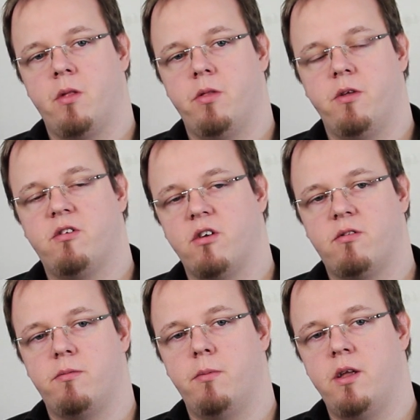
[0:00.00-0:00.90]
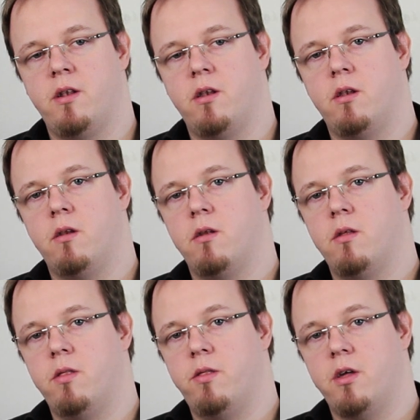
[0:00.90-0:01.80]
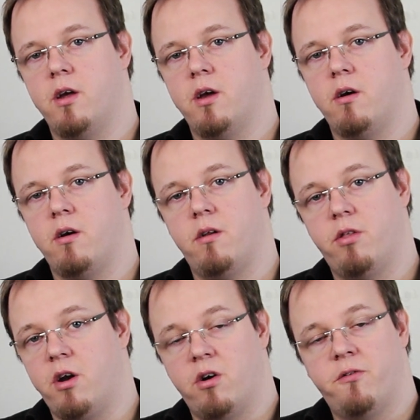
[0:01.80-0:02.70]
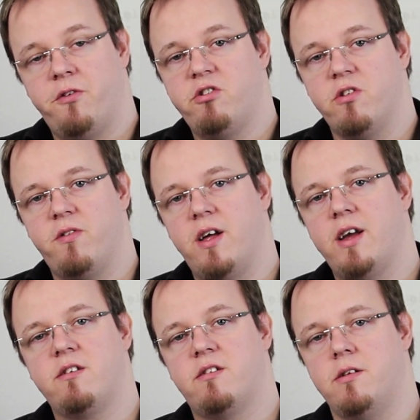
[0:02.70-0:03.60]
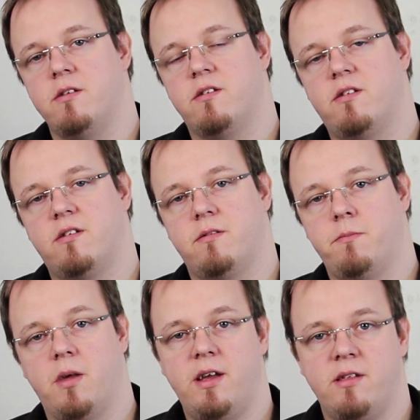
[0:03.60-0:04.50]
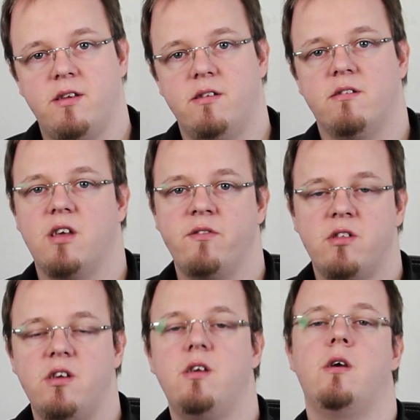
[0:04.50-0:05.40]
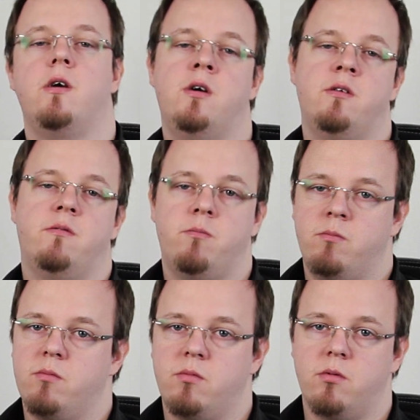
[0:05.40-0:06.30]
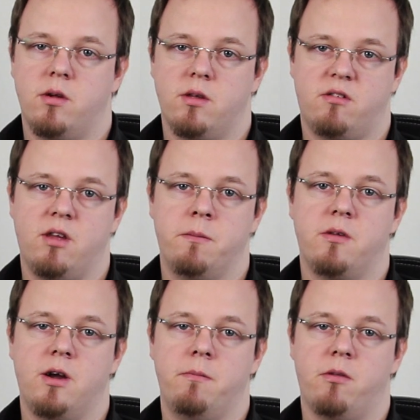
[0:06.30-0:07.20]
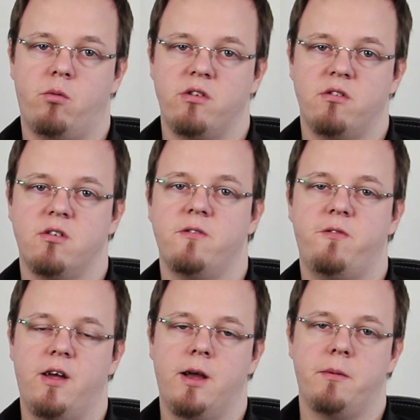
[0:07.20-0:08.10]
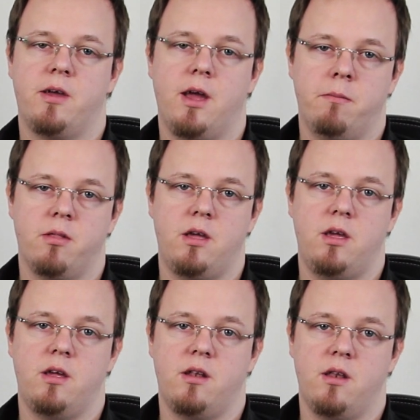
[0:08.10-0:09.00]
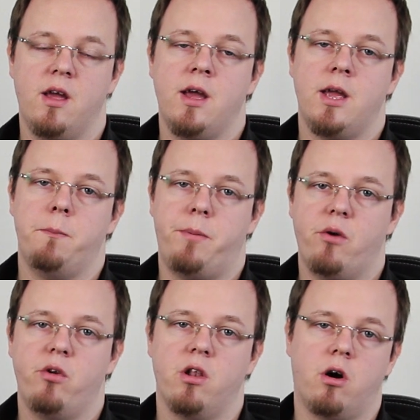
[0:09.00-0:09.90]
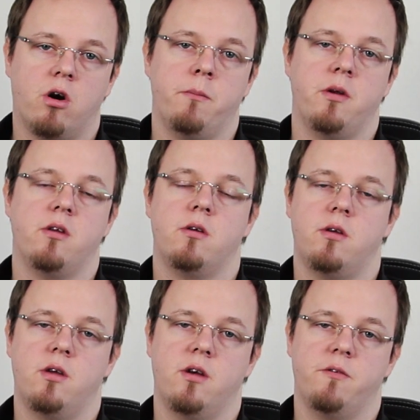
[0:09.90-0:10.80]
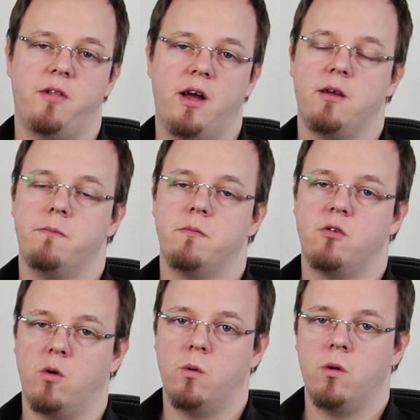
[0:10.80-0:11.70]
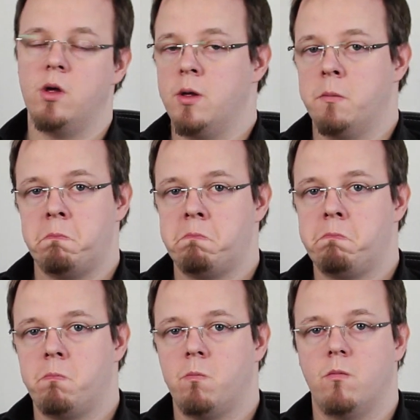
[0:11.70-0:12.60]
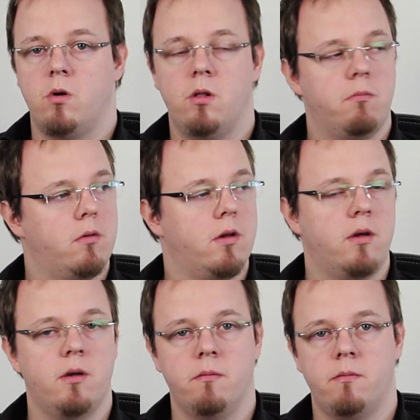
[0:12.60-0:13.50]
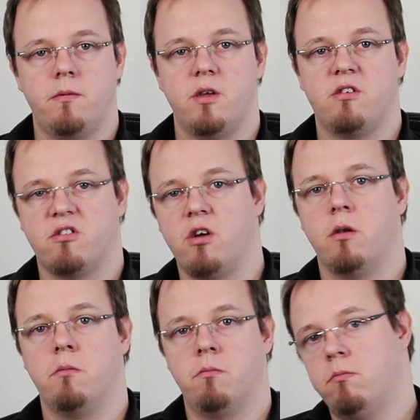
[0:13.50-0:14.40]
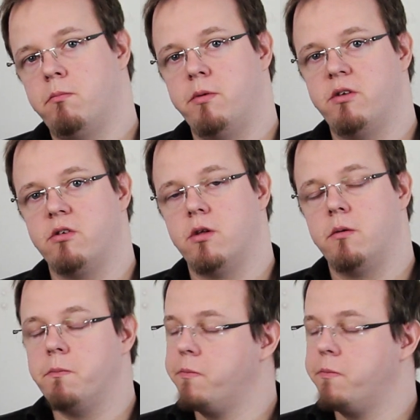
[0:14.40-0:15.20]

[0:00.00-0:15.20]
This has been their official flag since 1870. At the same time, the rising sun flag became the Imperial Army flag. So, well, it's a sun, basically.